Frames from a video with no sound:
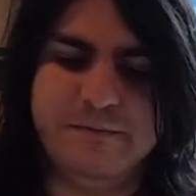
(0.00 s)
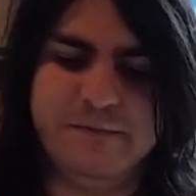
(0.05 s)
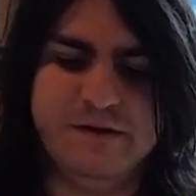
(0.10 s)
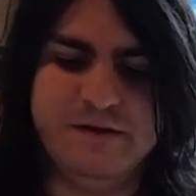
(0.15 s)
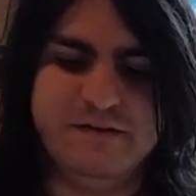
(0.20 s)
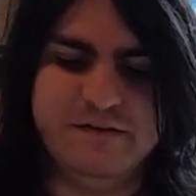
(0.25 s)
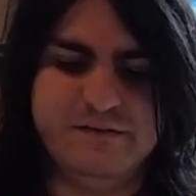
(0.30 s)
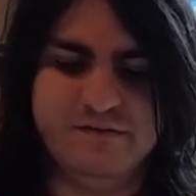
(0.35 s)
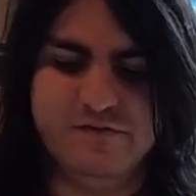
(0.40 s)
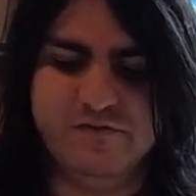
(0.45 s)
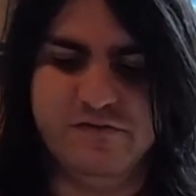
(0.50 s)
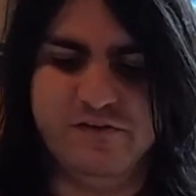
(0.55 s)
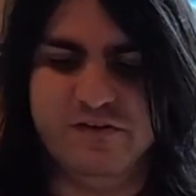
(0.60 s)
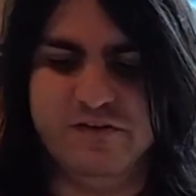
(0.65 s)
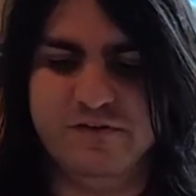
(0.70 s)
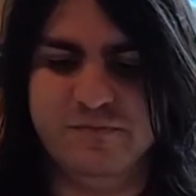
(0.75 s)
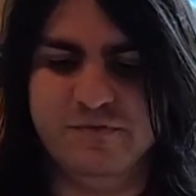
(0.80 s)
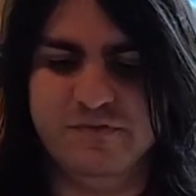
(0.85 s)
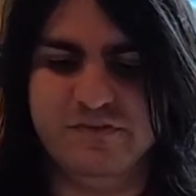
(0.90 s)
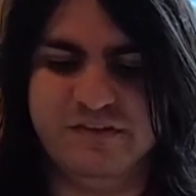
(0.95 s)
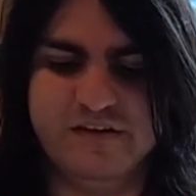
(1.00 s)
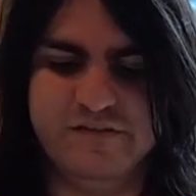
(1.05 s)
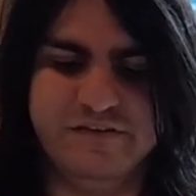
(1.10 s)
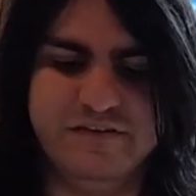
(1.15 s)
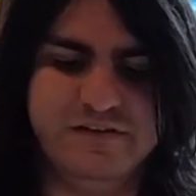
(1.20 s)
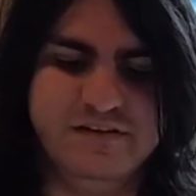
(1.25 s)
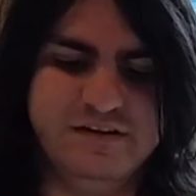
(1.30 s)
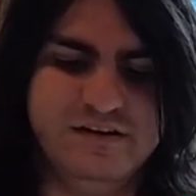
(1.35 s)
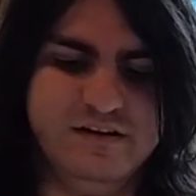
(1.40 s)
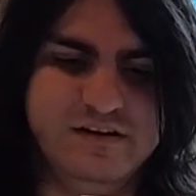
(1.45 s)
And there's volume
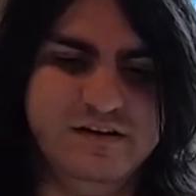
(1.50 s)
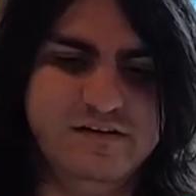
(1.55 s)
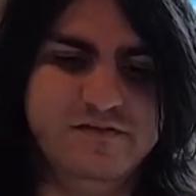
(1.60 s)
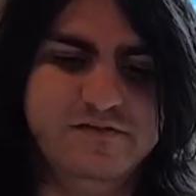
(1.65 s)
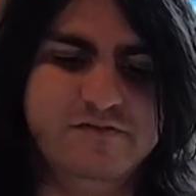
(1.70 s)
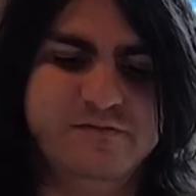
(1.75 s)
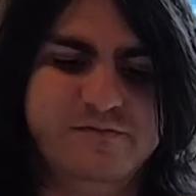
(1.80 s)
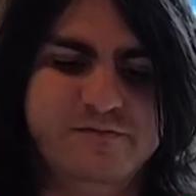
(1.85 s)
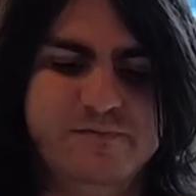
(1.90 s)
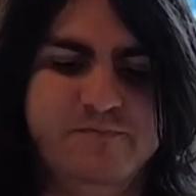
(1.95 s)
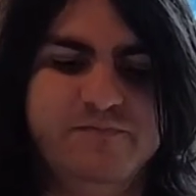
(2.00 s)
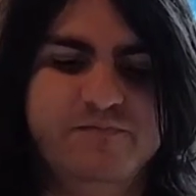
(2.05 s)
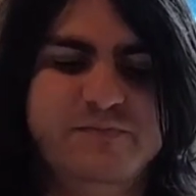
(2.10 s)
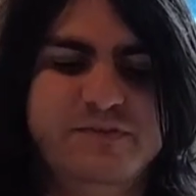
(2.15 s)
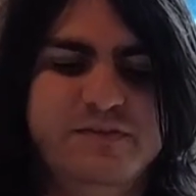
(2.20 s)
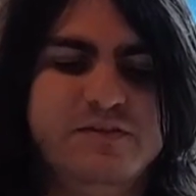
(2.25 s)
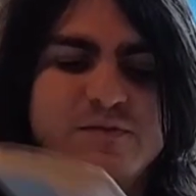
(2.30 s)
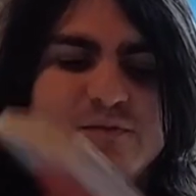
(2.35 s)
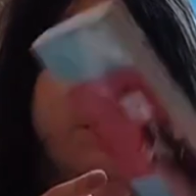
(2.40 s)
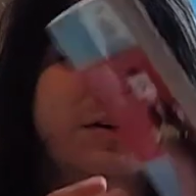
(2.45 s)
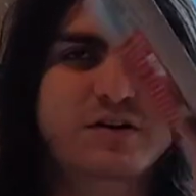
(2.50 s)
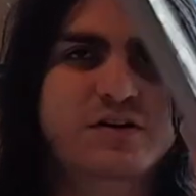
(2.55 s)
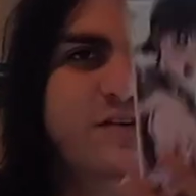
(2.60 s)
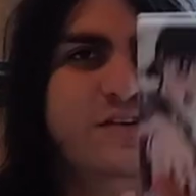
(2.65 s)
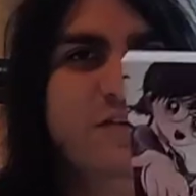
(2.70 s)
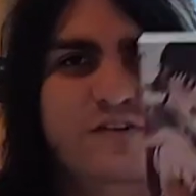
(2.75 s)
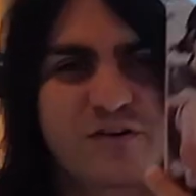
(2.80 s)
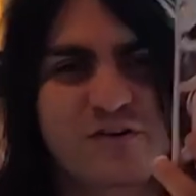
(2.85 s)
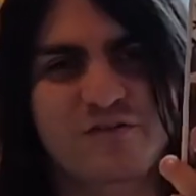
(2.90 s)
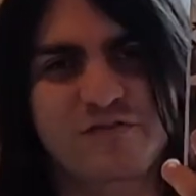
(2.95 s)
7 of The
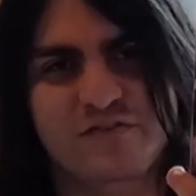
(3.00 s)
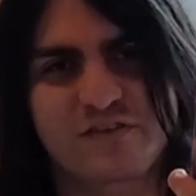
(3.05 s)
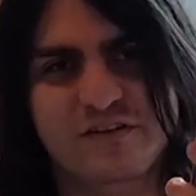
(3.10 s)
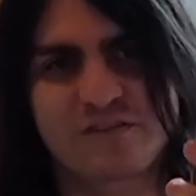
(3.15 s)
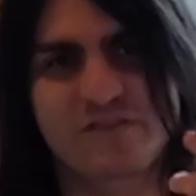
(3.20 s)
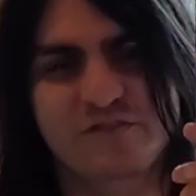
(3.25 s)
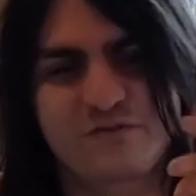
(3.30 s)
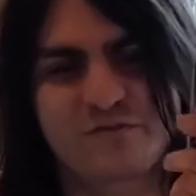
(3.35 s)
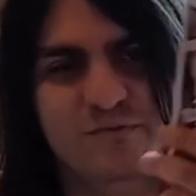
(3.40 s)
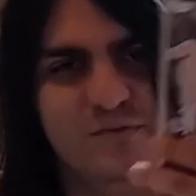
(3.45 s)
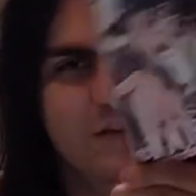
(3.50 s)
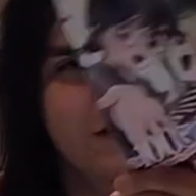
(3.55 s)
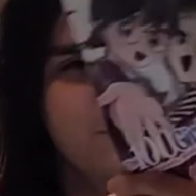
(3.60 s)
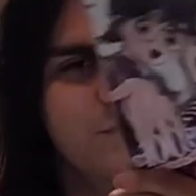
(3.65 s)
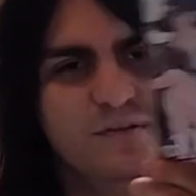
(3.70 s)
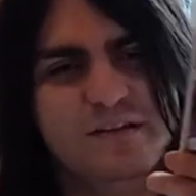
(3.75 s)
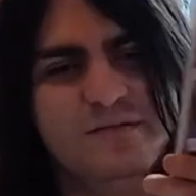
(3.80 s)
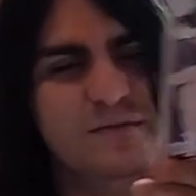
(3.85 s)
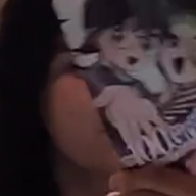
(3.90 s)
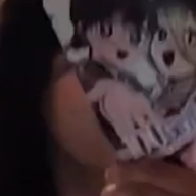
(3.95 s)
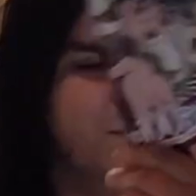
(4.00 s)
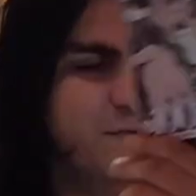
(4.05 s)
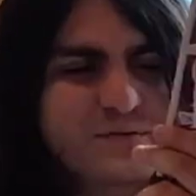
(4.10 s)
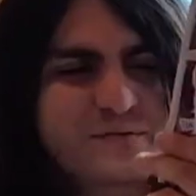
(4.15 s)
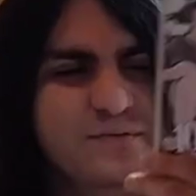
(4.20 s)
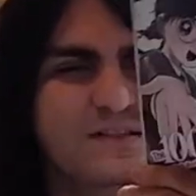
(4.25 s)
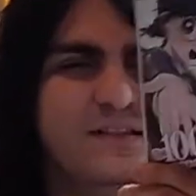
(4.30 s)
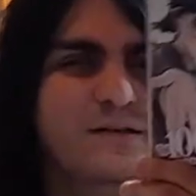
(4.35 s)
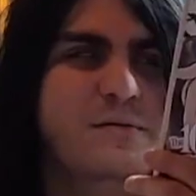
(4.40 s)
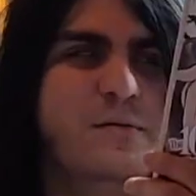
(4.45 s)
100 Girlfriends Who Really
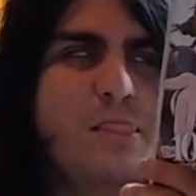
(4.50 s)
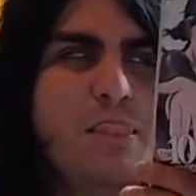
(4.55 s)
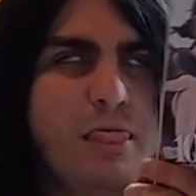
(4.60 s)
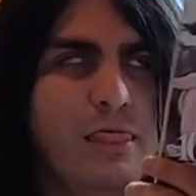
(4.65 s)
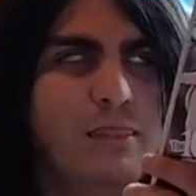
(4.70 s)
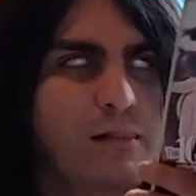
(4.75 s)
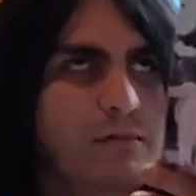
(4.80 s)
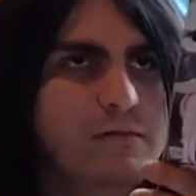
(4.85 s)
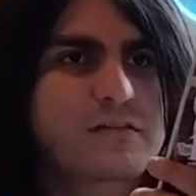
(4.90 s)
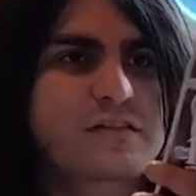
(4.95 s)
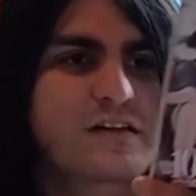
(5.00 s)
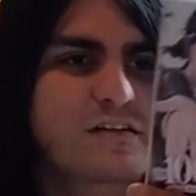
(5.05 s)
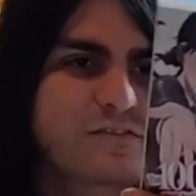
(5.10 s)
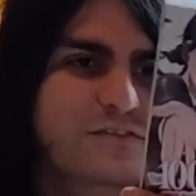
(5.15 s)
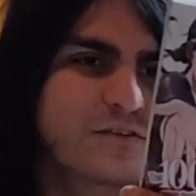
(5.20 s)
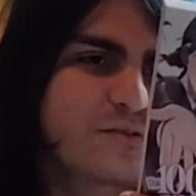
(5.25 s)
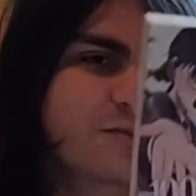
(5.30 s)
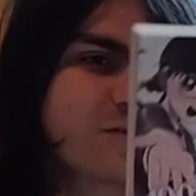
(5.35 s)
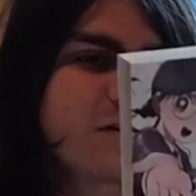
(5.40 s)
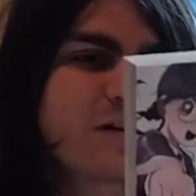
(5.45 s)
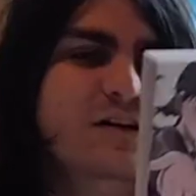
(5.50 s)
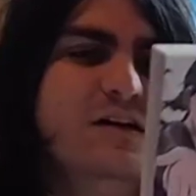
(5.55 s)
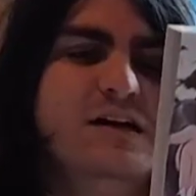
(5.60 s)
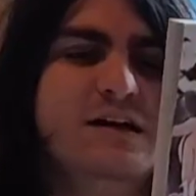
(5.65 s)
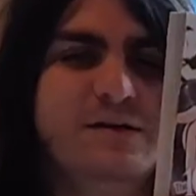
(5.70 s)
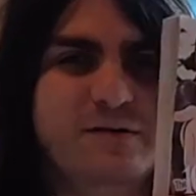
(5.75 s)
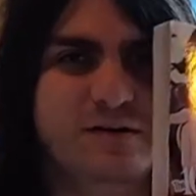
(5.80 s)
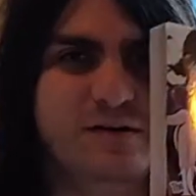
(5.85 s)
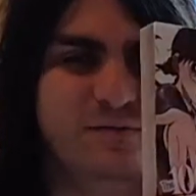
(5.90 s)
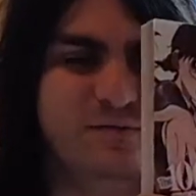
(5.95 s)
Love You, or
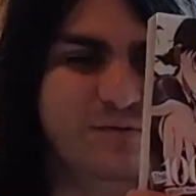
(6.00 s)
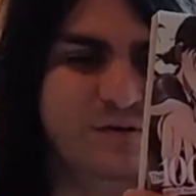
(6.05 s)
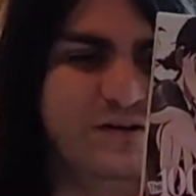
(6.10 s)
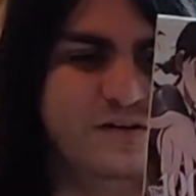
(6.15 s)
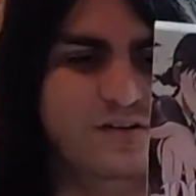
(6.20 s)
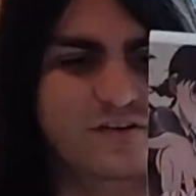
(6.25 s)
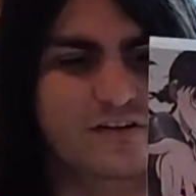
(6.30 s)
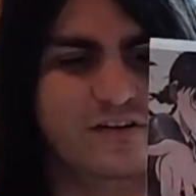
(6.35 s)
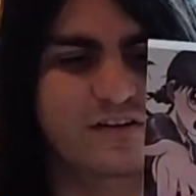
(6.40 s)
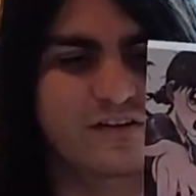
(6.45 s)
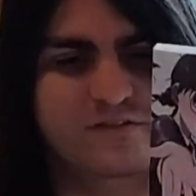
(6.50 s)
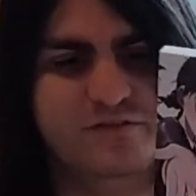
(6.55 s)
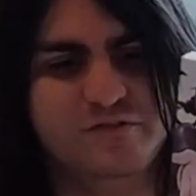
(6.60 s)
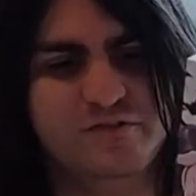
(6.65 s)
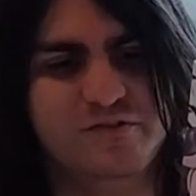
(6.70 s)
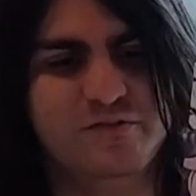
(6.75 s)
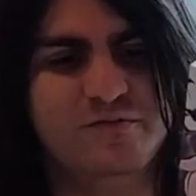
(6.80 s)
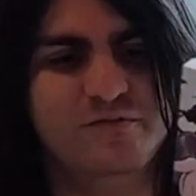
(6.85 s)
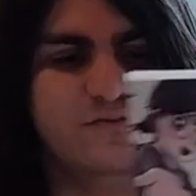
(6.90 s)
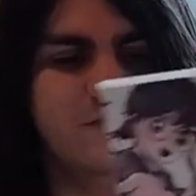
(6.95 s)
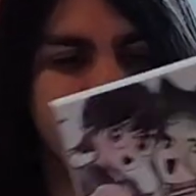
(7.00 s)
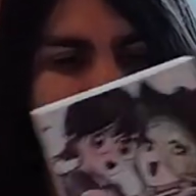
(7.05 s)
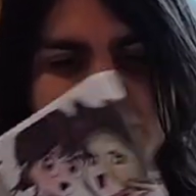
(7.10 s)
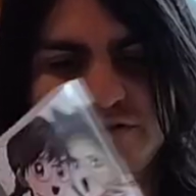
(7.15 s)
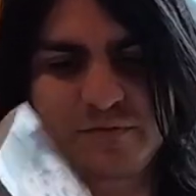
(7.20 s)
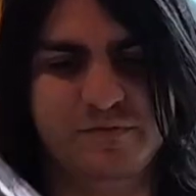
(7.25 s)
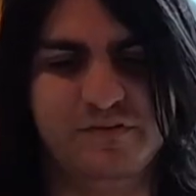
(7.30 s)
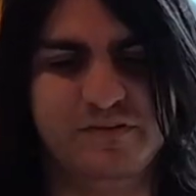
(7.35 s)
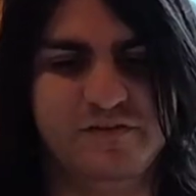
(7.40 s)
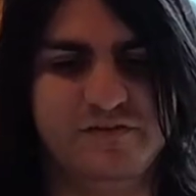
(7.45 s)
100 Kanojo,
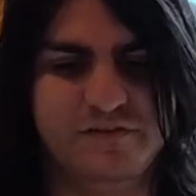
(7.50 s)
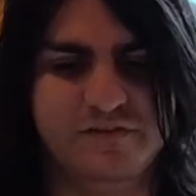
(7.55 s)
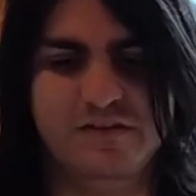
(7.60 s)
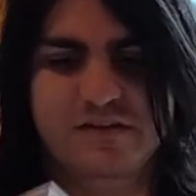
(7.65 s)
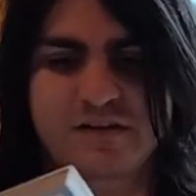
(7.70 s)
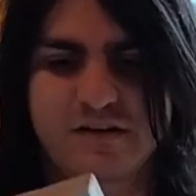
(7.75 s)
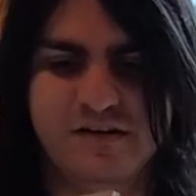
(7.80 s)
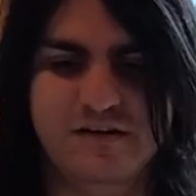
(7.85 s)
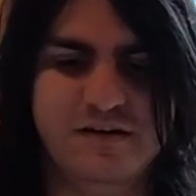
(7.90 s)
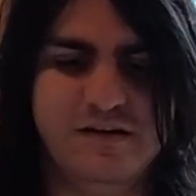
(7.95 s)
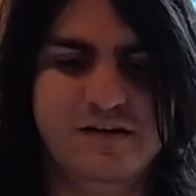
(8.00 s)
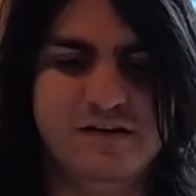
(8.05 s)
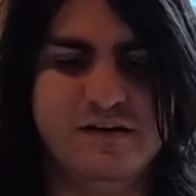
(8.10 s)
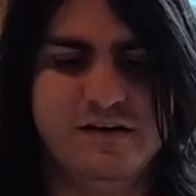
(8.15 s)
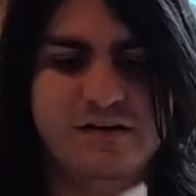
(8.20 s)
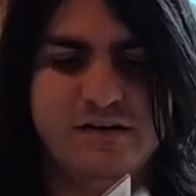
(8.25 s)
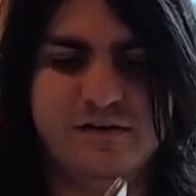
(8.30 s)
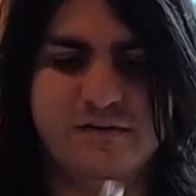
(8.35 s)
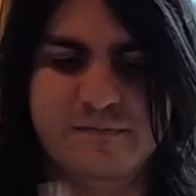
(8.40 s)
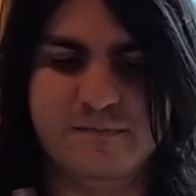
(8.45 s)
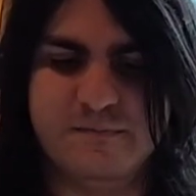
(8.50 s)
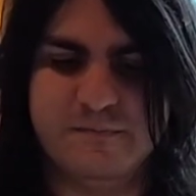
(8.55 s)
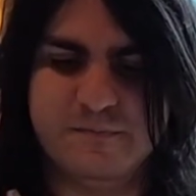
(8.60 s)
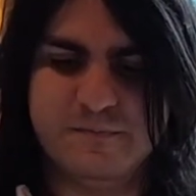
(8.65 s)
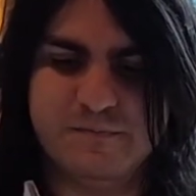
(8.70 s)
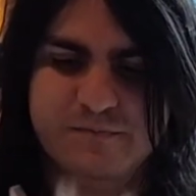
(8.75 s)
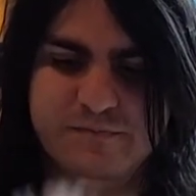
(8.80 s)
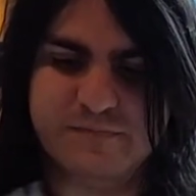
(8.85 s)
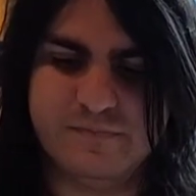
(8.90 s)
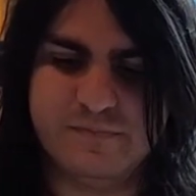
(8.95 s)
volume 7.
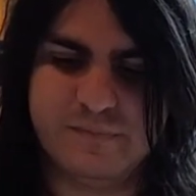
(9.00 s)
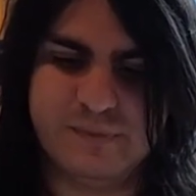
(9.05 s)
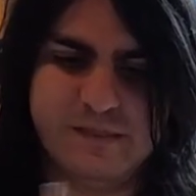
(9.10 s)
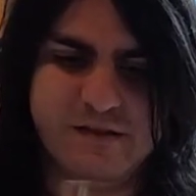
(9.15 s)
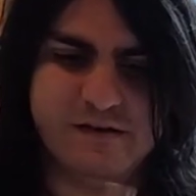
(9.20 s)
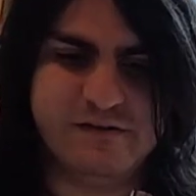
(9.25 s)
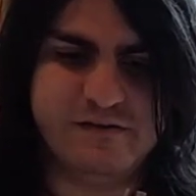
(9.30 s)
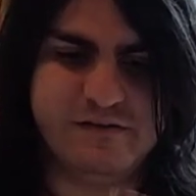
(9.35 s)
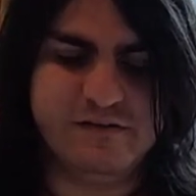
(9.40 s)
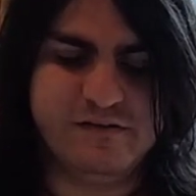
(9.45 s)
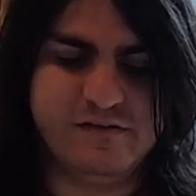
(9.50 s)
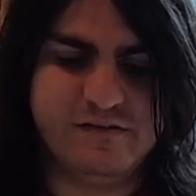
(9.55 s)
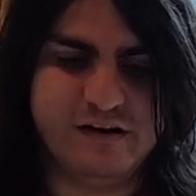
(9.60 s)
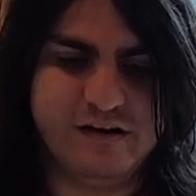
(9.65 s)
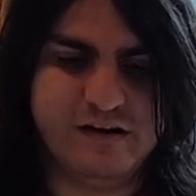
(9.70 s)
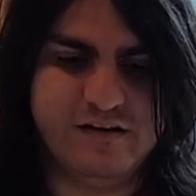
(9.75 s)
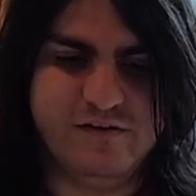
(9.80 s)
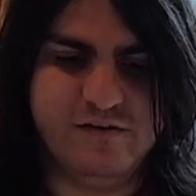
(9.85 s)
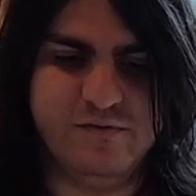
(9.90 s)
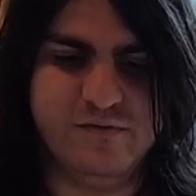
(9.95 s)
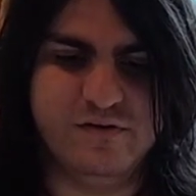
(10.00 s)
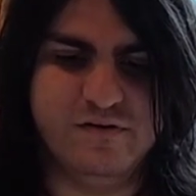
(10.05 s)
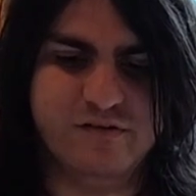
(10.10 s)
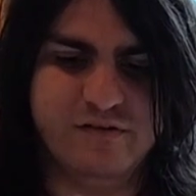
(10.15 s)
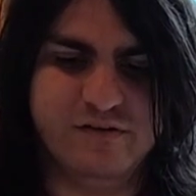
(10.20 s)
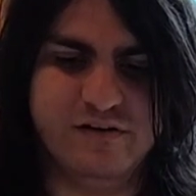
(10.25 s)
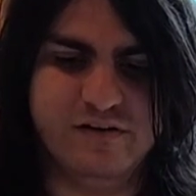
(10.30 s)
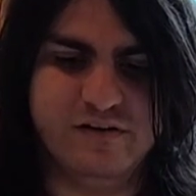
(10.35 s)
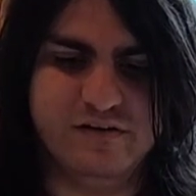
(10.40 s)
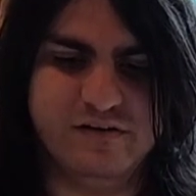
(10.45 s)
This is kind of where they're
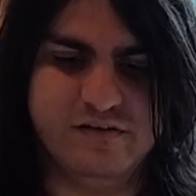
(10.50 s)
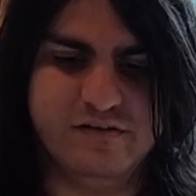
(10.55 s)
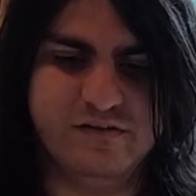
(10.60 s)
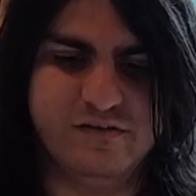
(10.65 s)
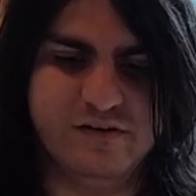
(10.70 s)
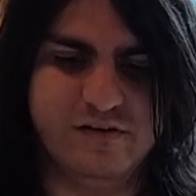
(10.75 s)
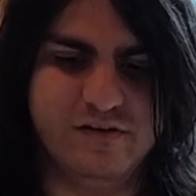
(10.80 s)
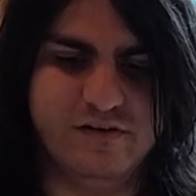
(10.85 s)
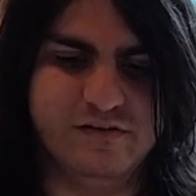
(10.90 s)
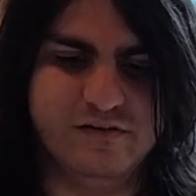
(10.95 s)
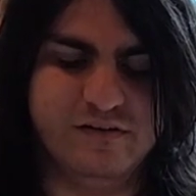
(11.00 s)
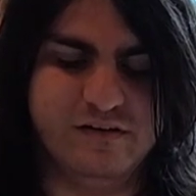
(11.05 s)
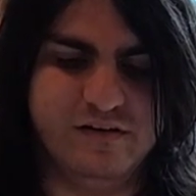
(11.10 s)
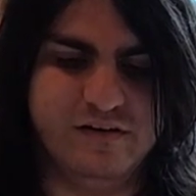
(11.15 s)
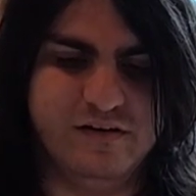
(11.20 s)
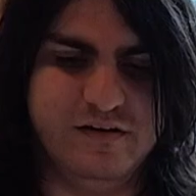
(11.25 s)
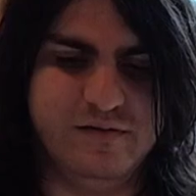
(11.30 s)
gonna start